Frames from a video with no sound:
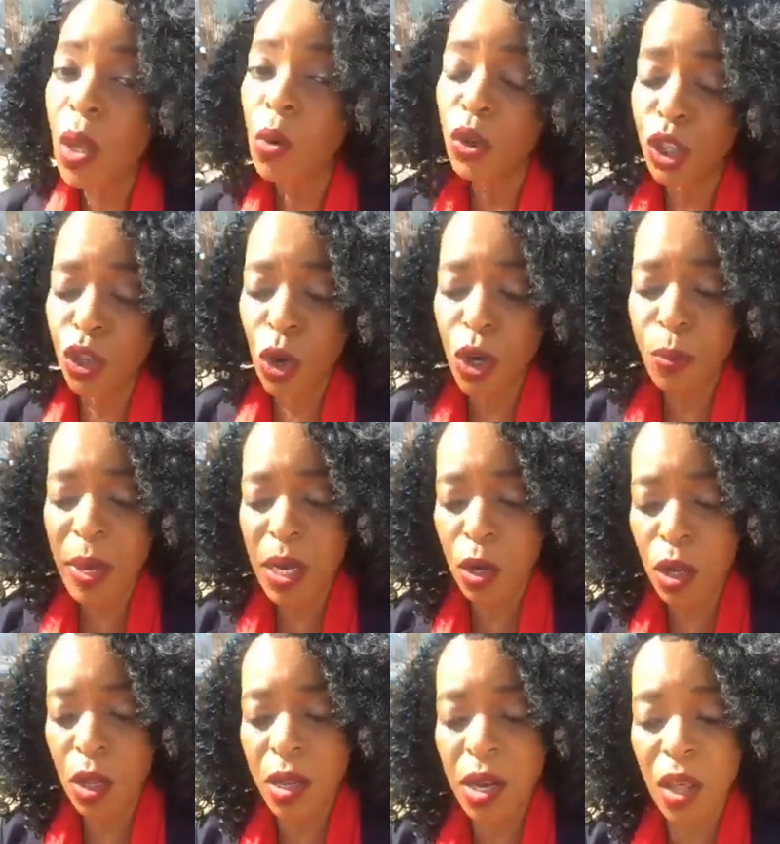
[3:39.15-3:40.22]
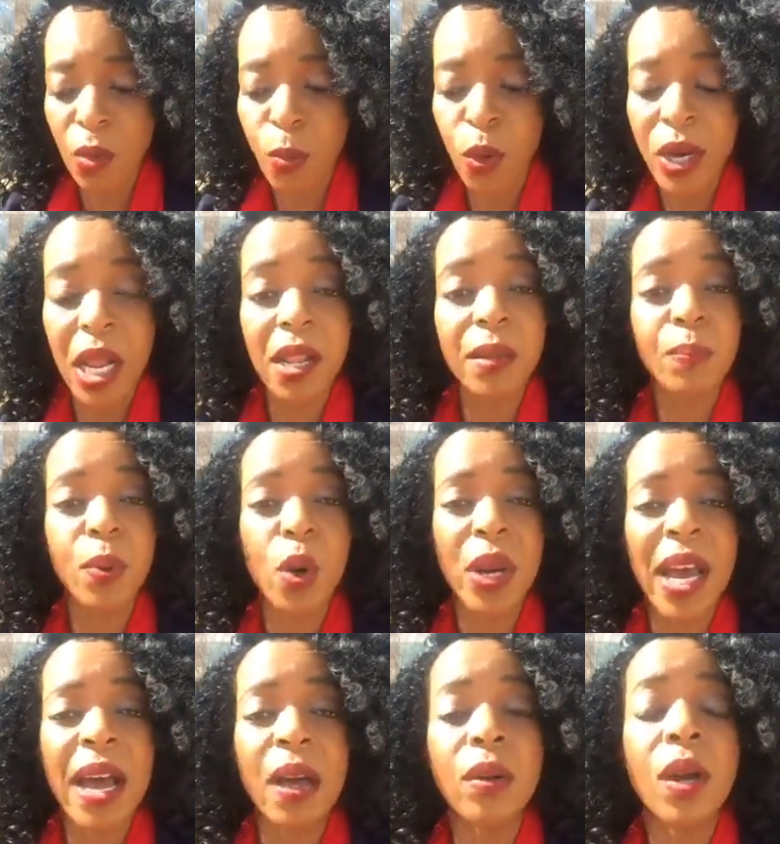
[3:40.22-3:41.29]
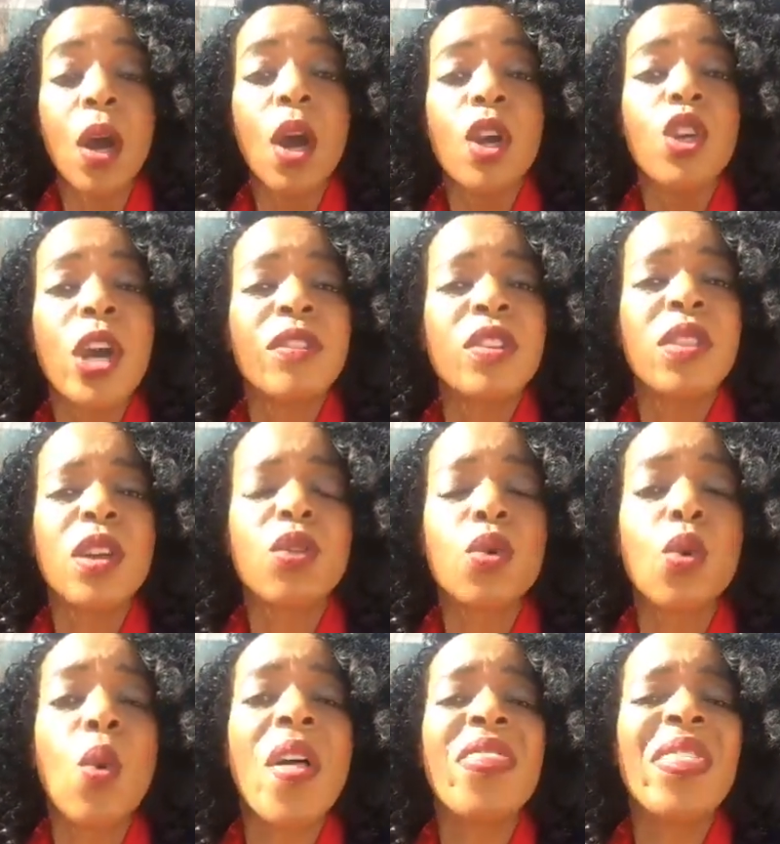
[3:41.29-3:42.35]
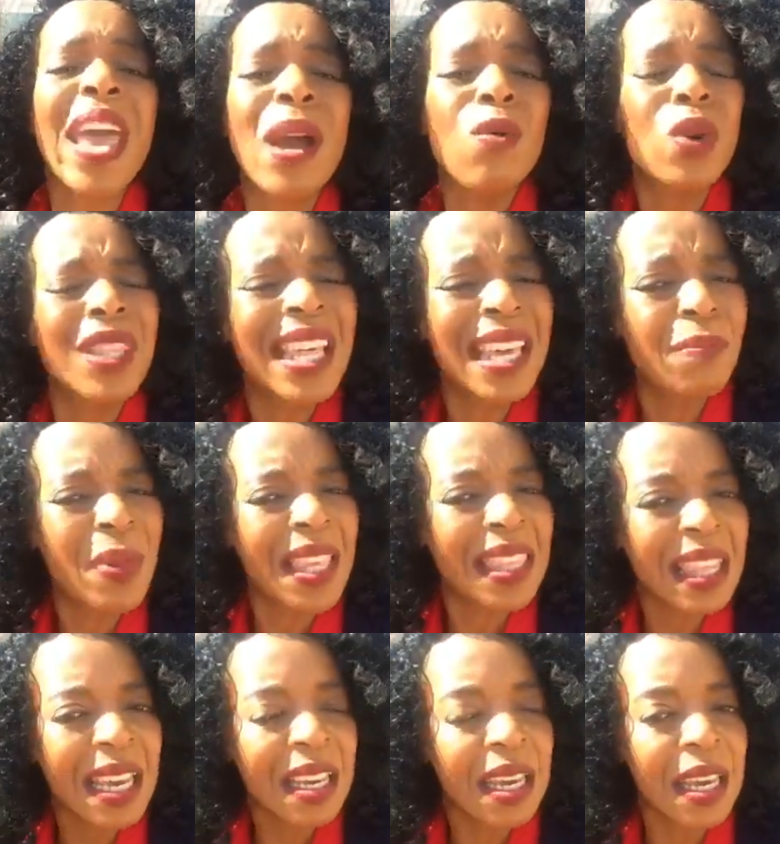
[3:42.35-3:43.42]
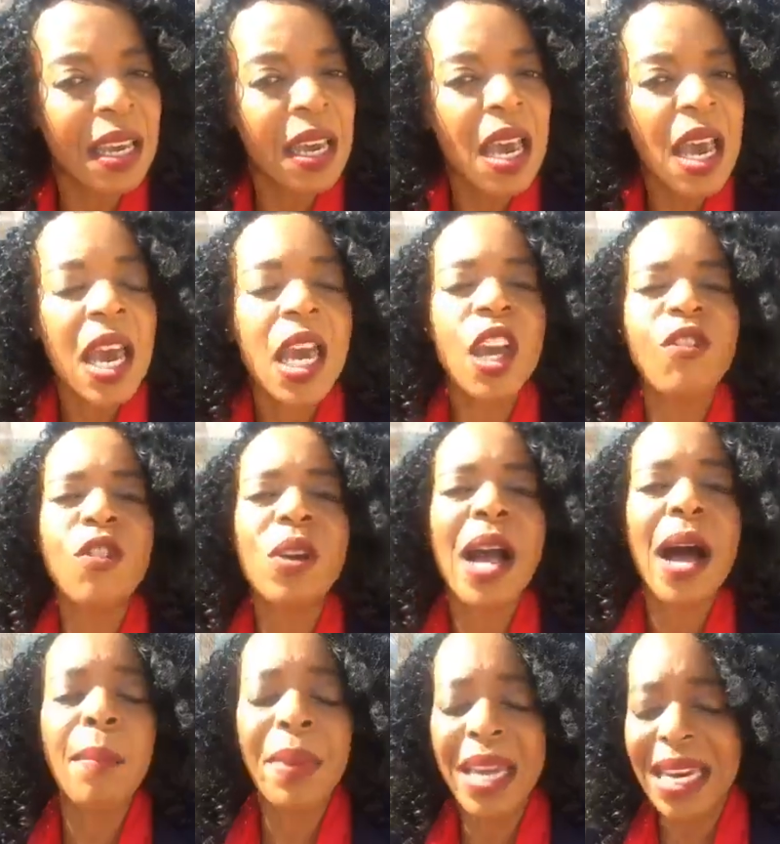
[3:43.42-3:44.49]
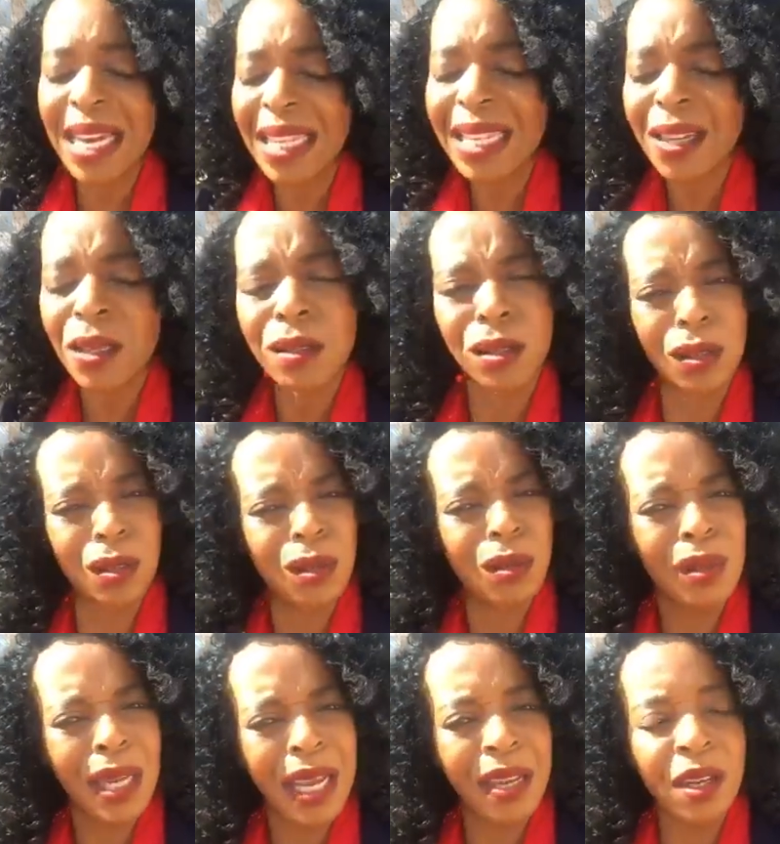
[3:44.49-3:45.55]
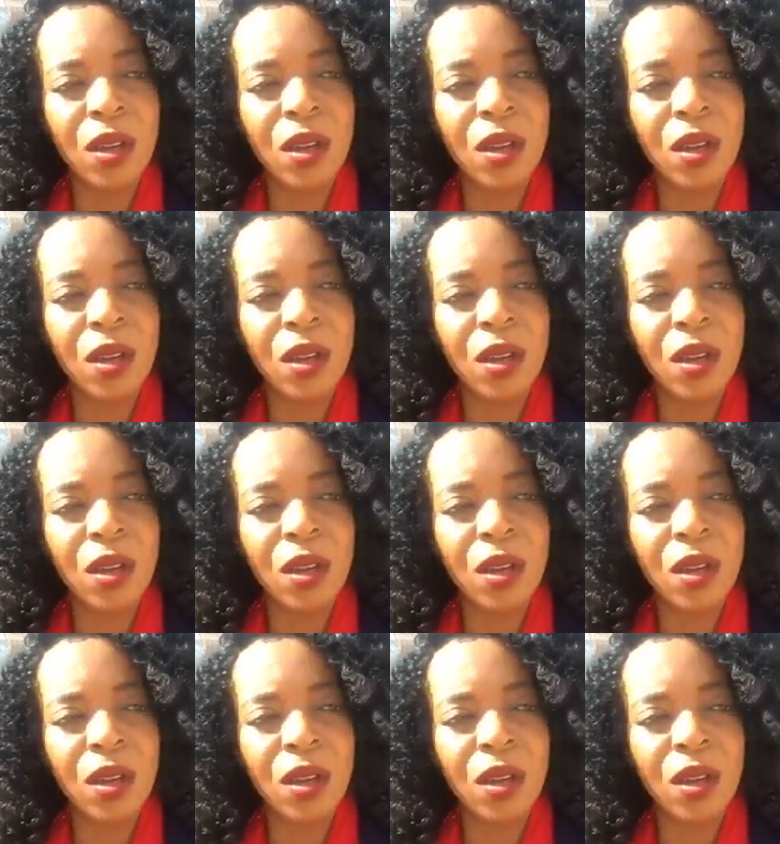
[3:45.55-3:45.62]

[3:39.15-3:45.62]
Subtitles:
which is going to be another point I'll point out, you have to think through what they would then be thinking if you come in a little too late.